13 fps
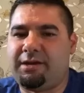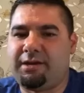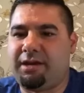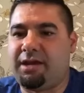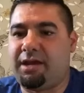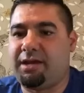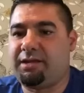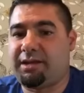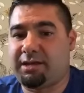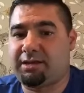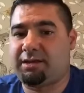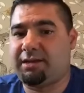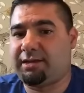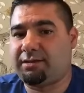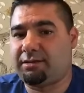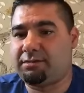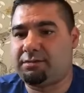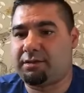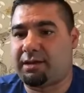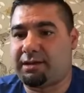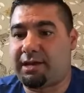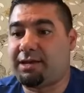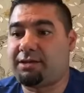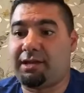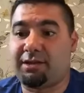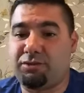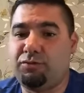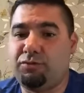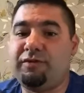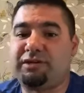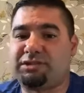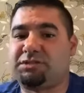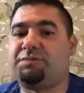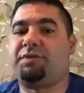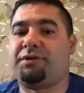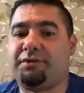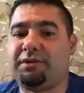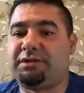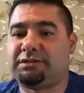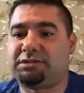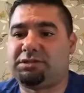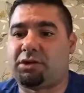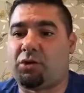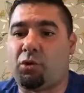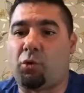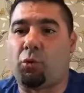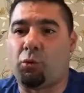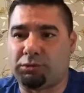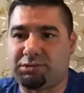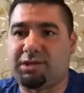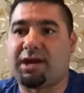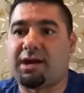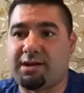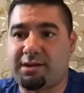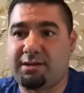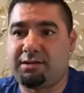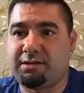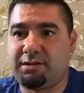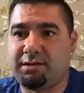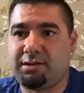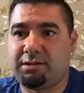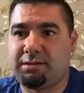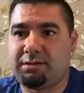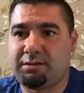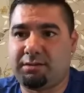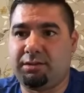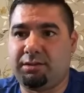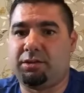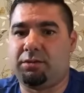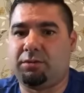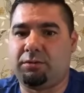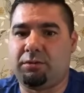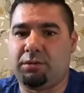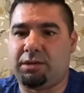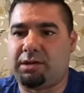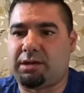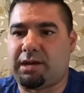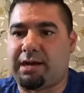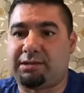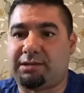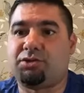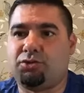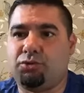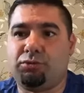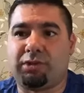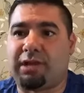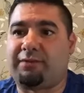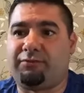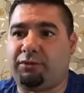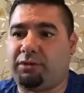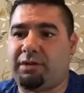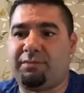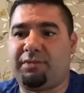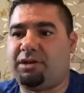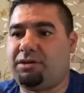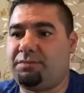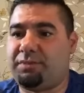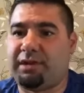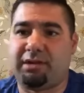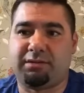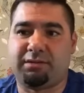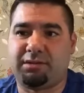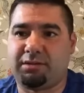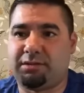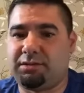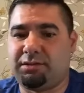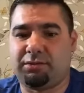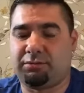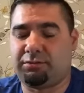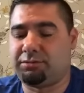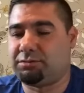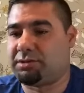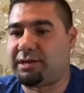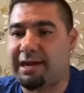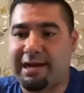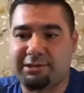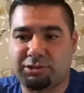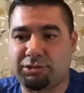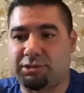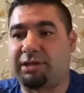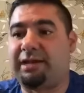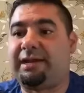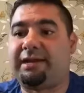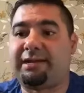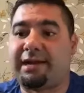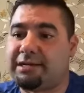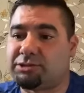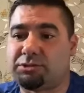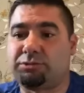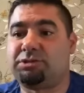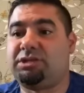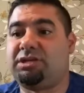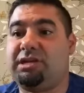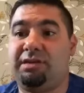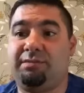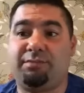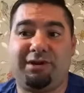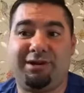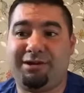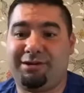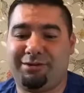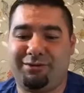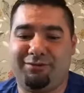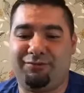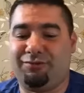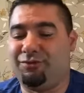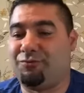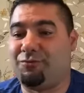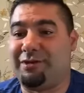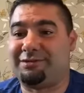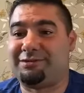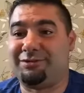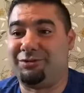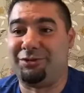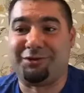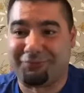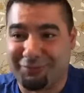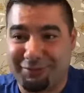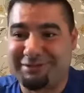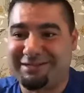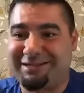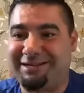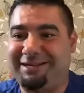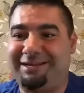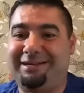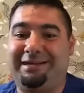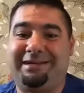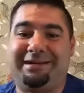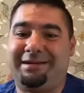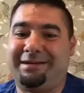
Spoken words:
And like again, like you've experienced a whole ton, you know, at the youth level. I mean, you played on the national Canadian national team. You went to university.